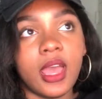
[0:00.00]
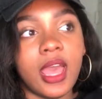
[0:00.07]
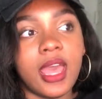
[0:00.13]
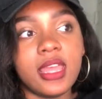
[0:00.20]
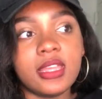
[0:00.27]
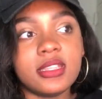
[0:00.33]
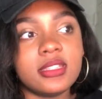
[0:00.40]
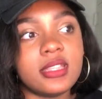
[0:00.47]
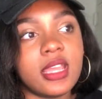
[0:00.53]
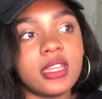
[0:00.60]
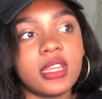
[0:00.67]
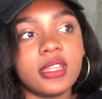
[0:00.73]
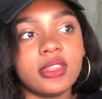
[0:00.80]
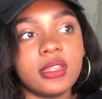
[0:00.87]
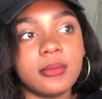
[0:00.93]
I didn't say
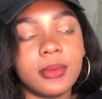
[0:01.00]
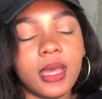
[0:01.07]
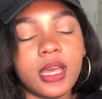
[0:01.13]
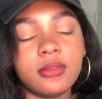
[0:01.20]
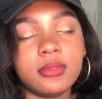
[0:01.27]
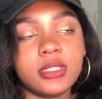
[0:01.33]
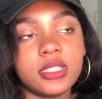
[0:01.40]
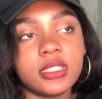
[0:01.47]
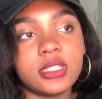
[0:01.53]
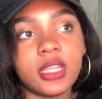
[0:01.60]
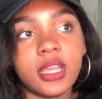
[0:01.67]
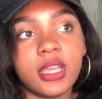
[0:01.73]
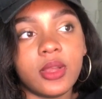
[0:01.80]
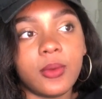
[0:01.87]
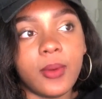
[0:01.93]
nothing, but I was just
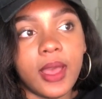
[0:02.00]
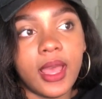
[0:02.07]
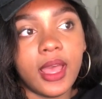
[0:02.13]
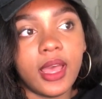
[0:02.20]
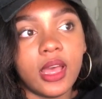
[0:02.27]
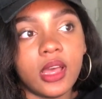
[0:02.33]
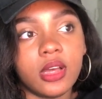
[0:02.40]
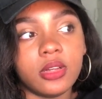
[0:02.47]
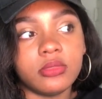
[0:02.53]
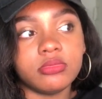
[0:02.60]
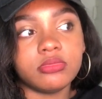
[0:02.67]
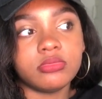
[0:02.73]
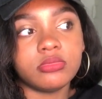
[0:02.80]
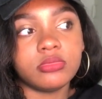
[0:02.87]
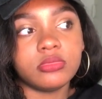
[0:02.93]
like, wow.
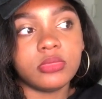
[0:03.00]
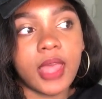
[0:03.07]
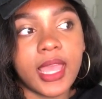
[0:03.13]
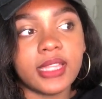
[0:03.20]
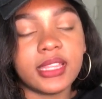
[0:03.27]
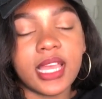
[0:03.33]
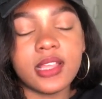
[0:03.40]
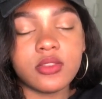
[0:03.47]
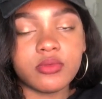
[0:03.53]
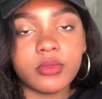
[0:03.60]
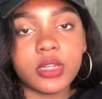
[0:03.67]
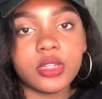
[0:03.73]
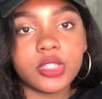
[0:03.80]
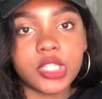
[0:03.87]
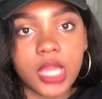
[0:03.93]
Like, that's
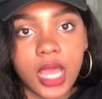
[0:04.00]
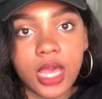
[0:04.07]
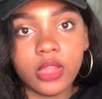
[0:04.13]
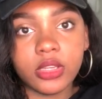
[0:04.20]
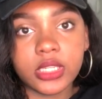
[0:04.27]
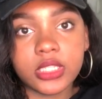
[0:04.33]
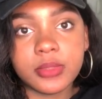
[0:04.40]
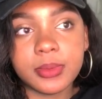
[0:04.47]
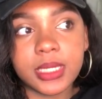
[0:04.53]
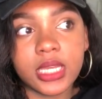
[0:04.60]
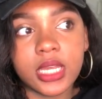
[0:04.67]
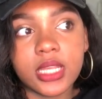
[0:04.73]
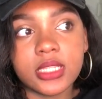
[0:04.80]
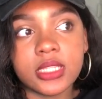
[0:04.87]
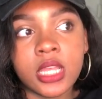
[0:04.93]
real childish
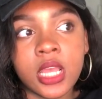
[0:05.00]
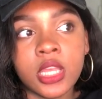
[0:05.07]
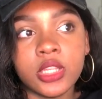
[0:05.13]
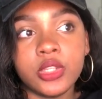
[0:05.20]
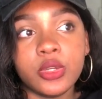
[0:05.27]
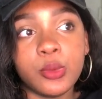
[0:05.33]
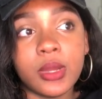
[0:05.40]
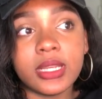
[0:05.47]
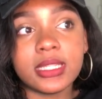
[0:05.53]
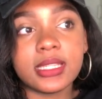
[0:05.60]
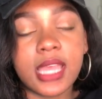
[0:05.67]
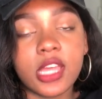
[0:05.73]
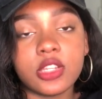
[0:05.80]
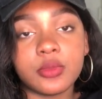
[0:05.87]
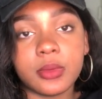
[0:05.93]
because you want to
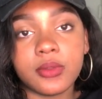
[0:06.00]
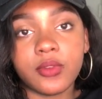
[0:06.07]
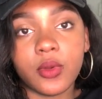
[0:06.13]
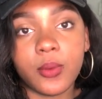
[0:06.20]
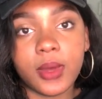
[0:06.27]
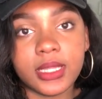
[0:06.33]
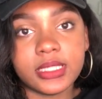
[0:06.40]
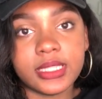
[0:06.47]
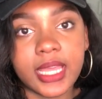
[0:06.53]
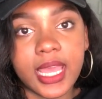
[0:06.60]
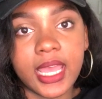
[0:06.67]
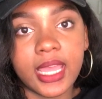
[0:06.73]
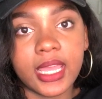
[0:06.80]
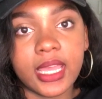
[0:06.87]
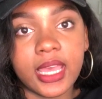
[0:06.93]
schedule me for 1
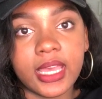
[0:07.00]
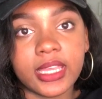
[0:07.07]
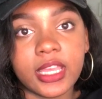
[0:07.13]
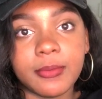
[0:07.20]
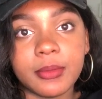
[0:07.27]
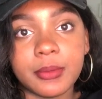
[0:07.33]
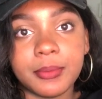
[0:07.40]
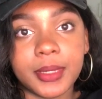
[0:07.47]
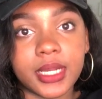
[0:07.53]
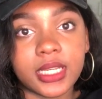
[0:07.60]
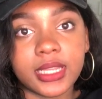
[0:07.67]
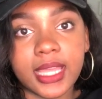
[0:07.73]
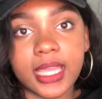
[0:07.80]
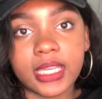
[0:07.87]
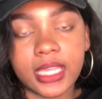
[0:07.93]
day and give me
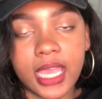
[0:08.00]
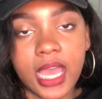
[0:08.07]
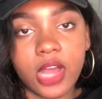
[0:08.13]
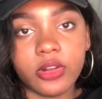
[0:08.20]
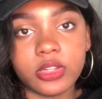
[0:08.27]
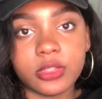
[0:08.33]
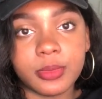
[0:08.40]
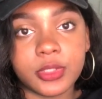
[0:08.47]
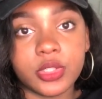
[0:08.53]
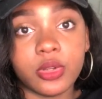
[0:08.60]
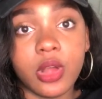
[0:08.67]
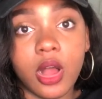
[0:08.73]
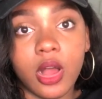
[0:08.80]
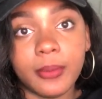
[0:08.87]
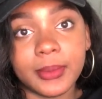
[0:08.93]
barely any hours, but you
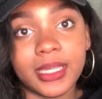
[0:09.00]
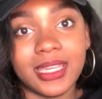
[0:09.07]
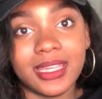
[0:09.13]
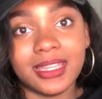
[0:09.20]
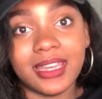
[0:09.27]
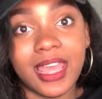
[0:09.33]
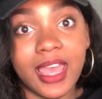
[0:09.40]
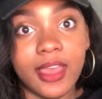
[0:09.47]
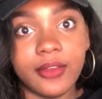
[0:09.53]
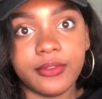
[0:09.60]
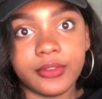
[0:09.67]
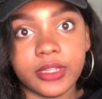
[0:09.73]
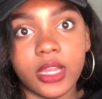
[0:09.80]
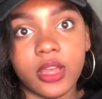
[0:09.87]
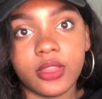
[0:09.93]
call me in
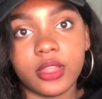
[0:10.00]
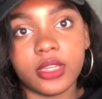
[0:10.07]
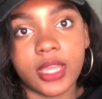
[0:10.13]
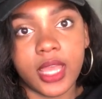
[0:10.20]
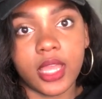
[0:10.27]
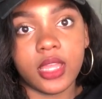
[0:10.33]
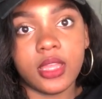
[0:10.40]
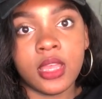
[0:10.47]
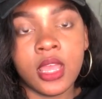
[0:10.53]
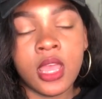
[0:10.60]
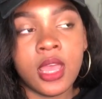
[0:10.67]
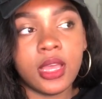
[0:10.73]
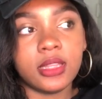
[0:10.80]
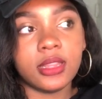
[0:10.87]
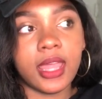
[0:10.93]
every other day.
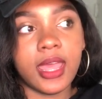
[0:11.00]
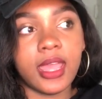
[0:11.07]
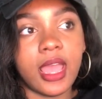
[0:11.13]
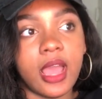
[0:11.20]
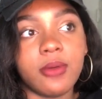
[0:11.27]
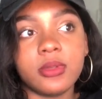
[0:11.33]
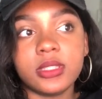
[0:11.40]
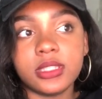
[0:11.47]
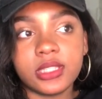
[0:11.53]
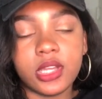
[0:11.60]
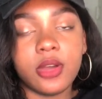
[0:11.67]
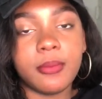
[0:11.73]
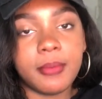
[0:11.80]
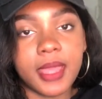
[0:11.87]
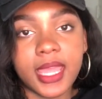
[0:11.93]
Like, I was
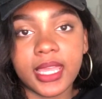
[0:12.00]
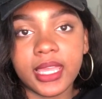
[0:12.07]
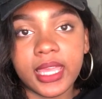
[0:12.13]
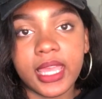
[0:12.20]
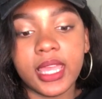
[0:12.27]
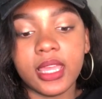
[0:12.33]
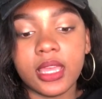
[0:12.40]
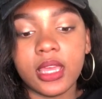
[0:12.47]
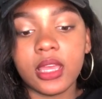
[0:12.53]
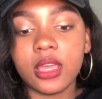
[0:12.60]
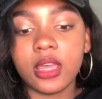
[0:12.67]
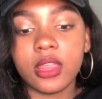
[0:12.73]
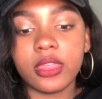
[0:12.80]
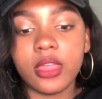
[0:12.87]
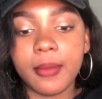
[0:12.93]
still making
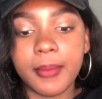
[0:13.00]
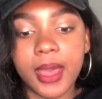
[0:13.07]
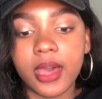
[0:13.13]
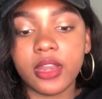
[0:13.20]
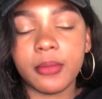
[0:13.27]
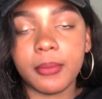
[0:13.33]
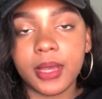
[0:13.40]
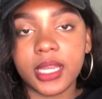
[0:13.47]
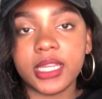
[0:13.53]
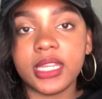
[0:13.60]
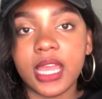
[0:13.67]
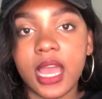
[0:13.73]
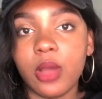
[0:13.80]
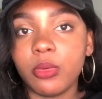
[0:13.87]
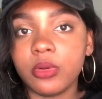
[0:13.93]
the amount of
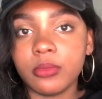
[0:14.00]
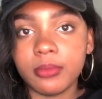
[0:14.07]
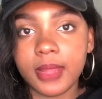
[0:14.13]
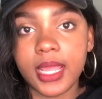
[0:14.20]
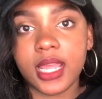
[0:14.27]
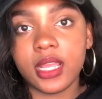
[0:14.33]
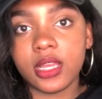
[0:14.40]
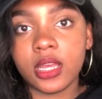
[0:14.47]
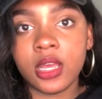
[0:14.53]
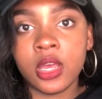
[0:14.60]
money I would make